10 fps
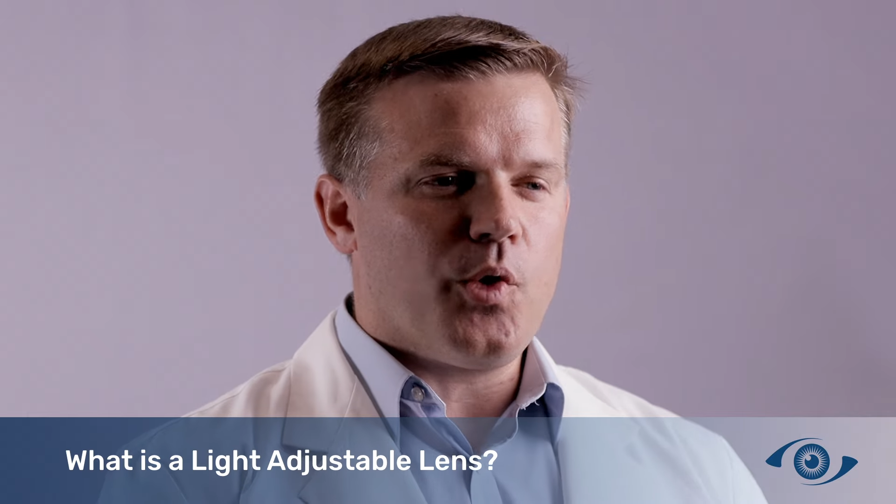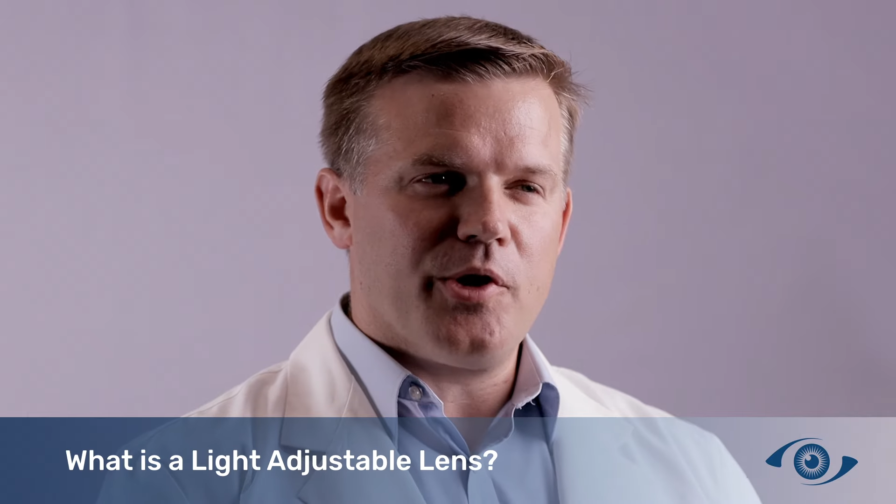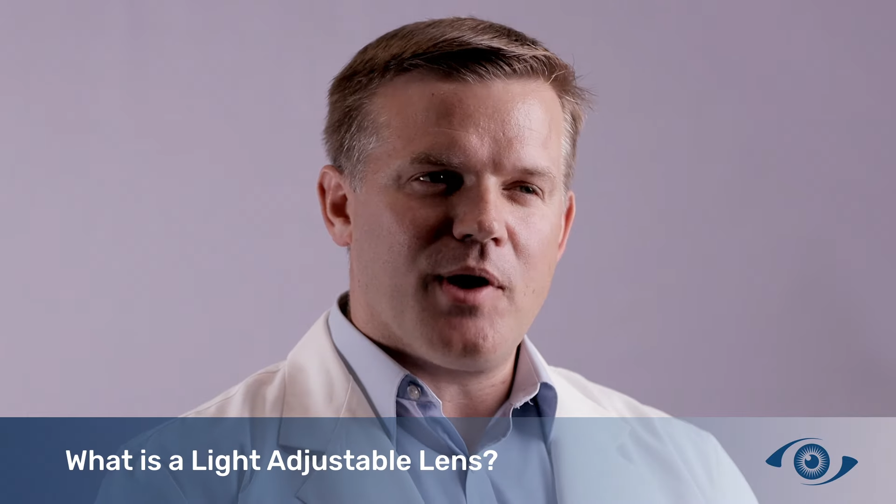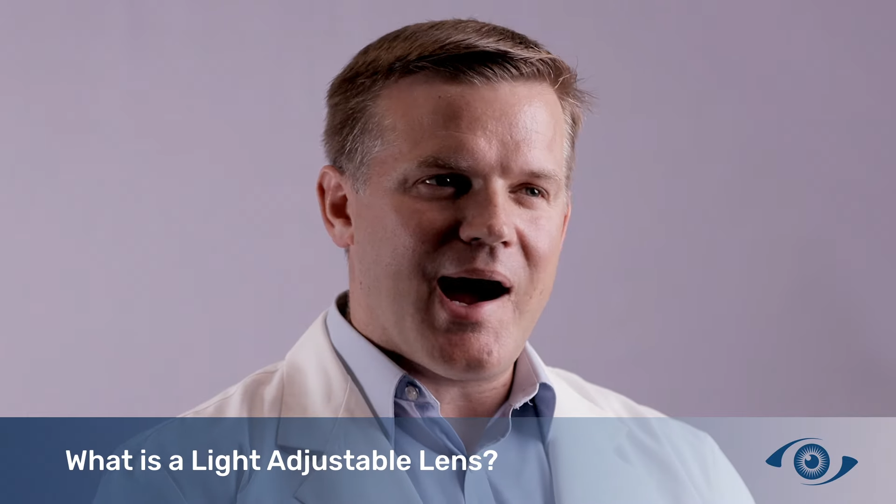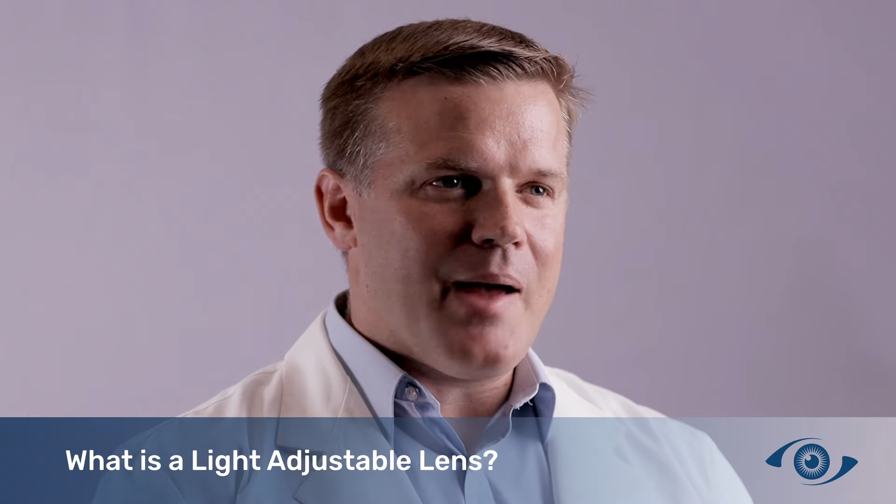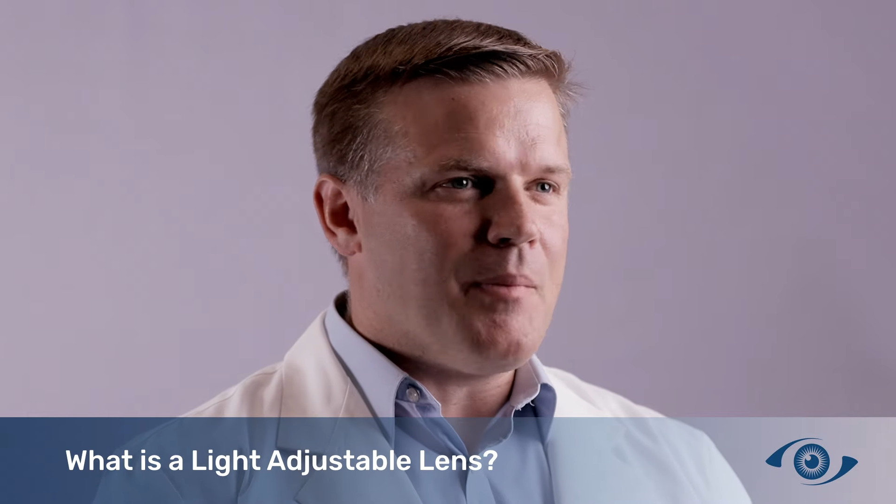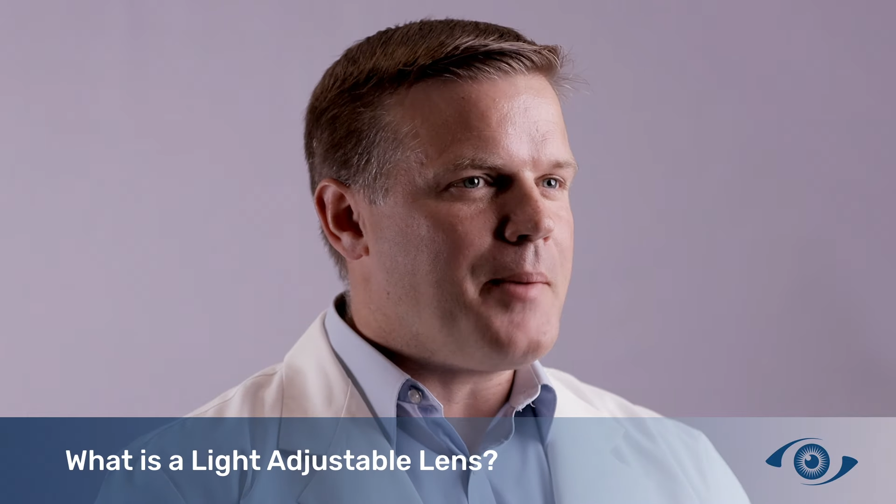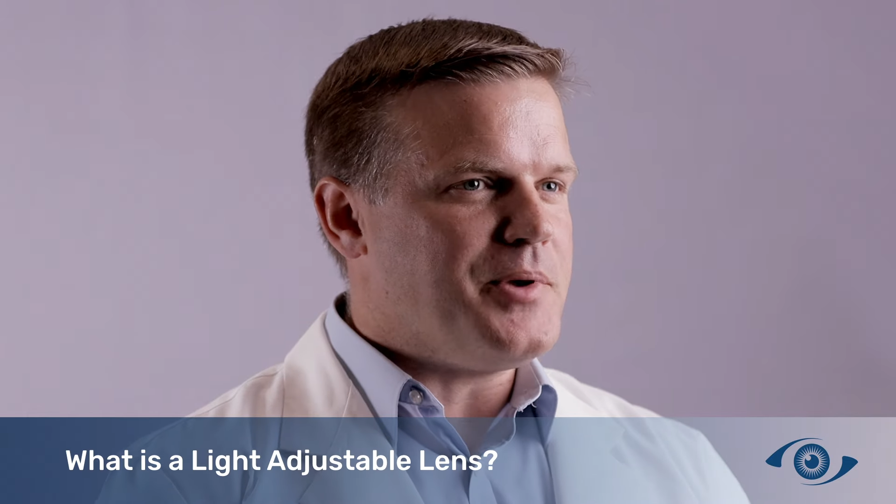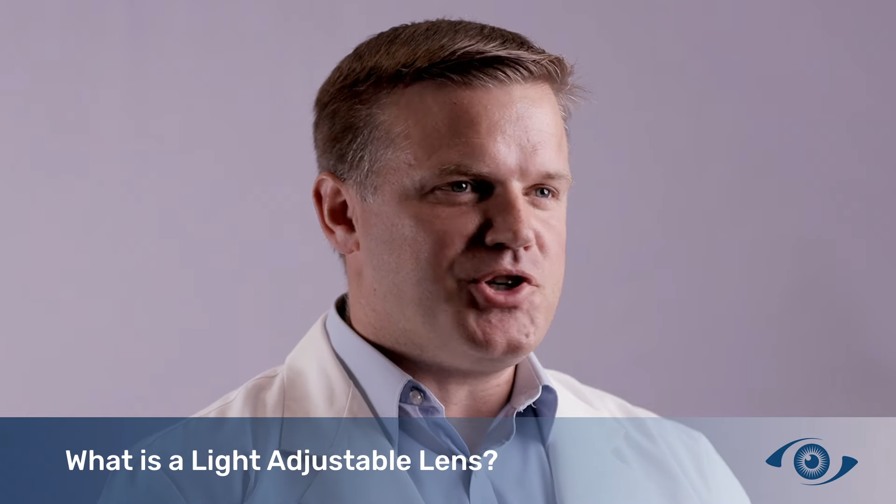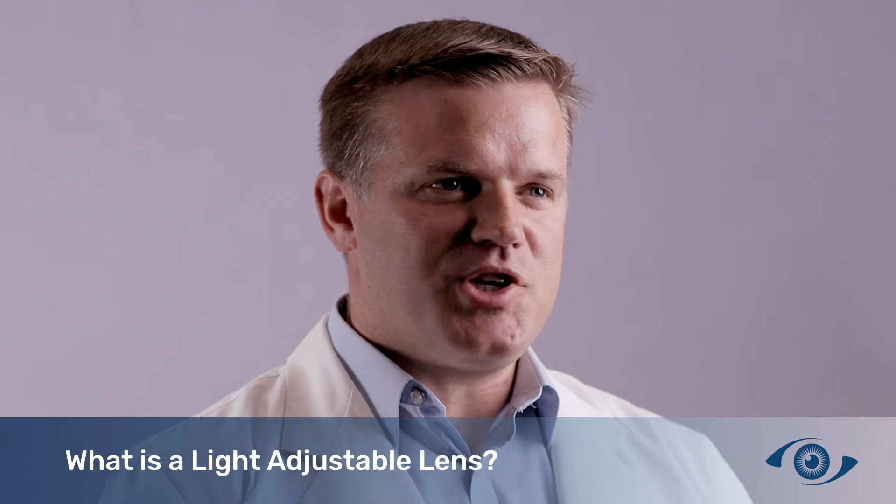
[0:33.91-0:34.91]
or your eye
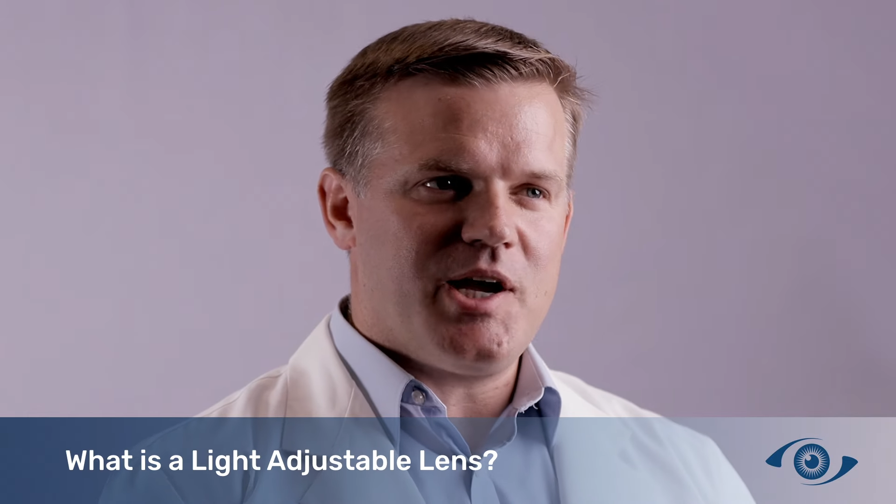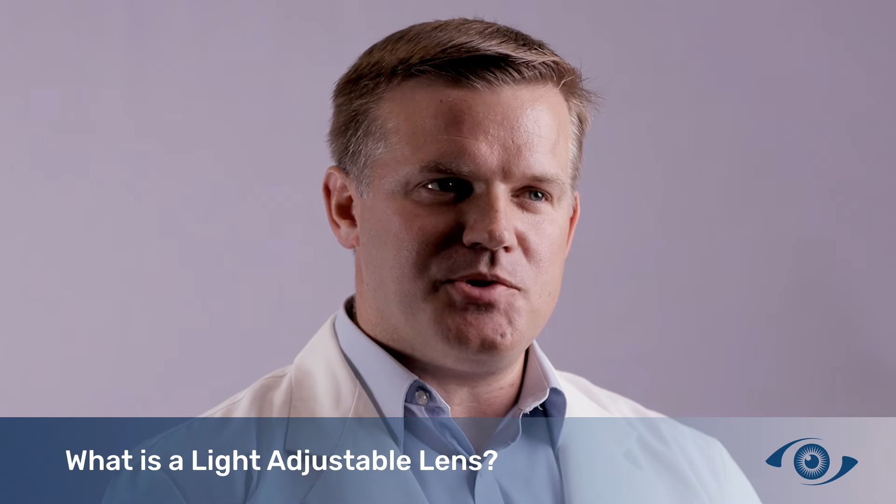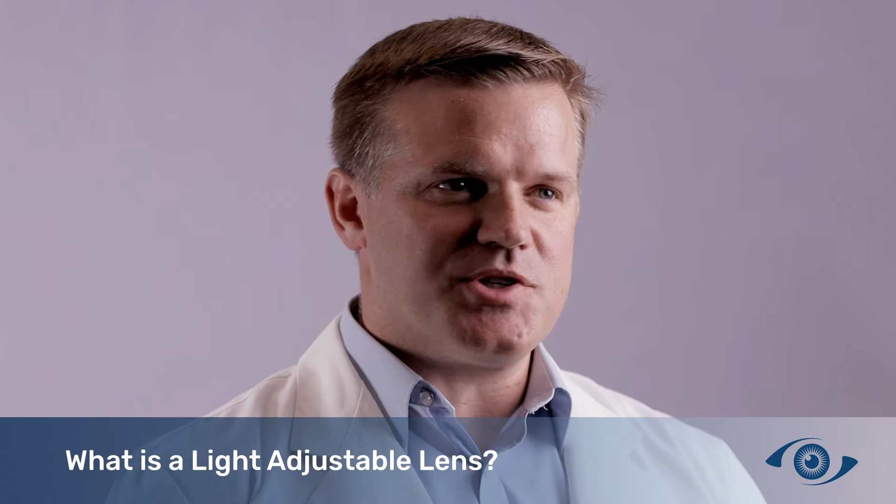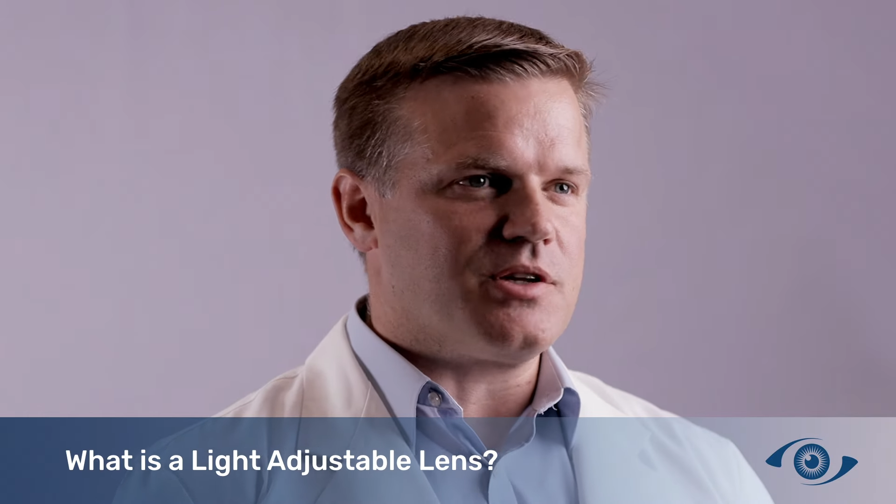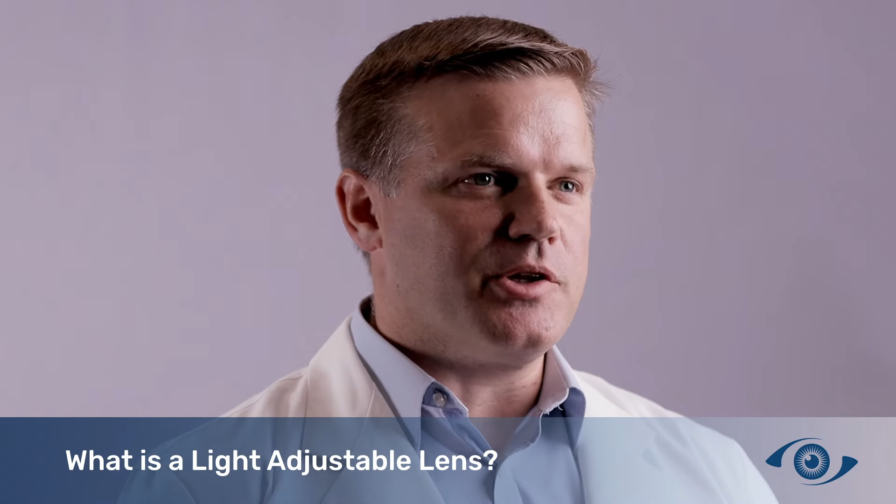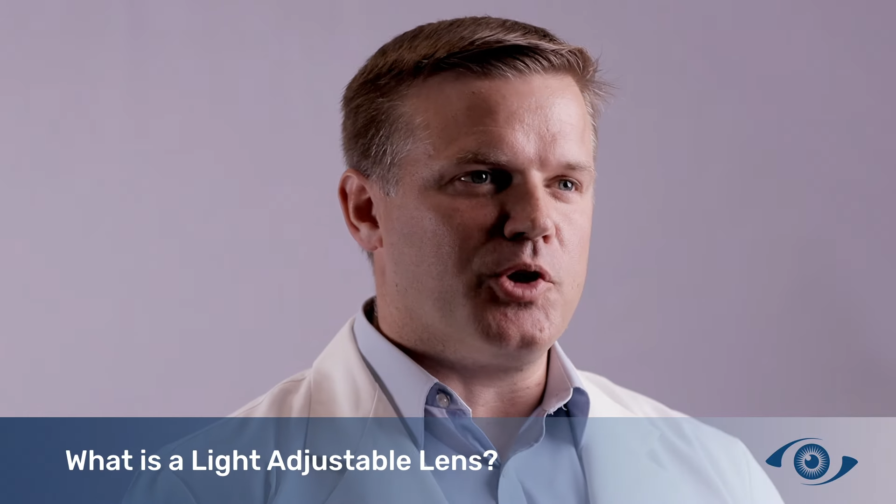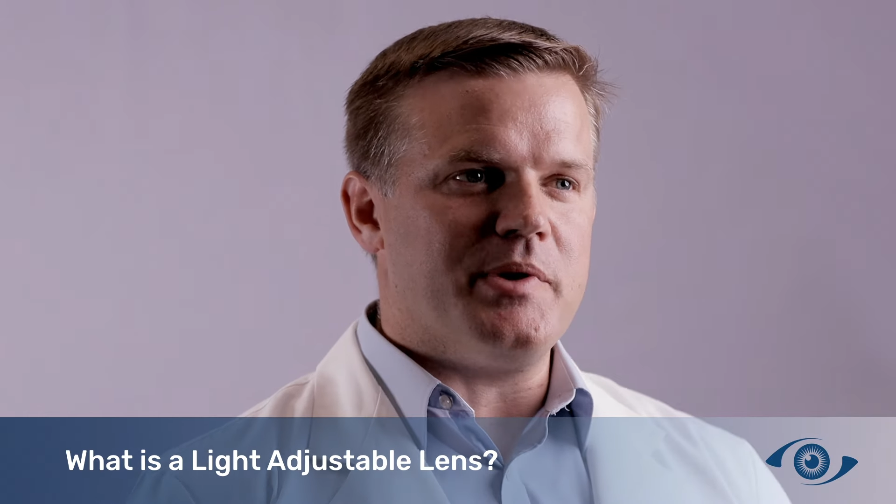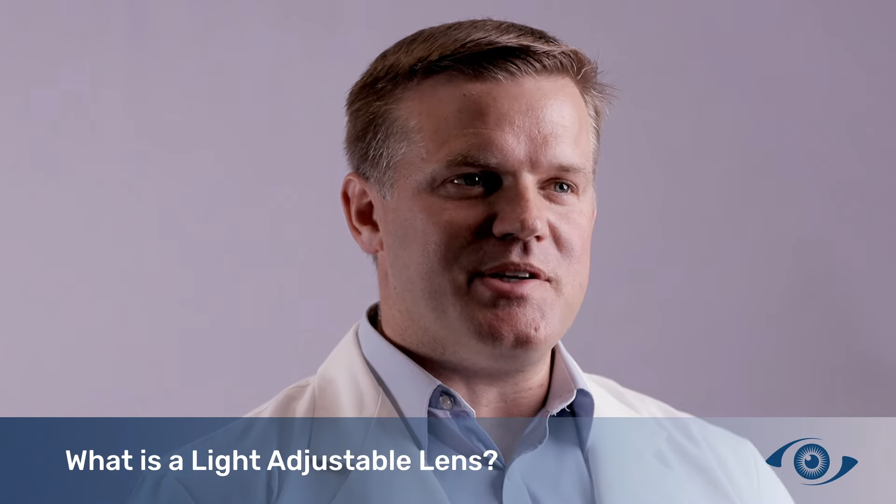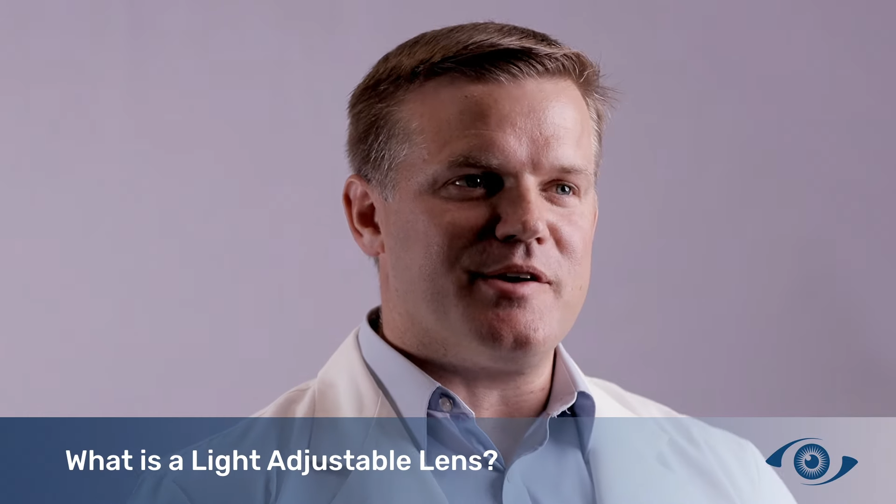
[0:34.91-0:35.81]
might be shaped just a little bit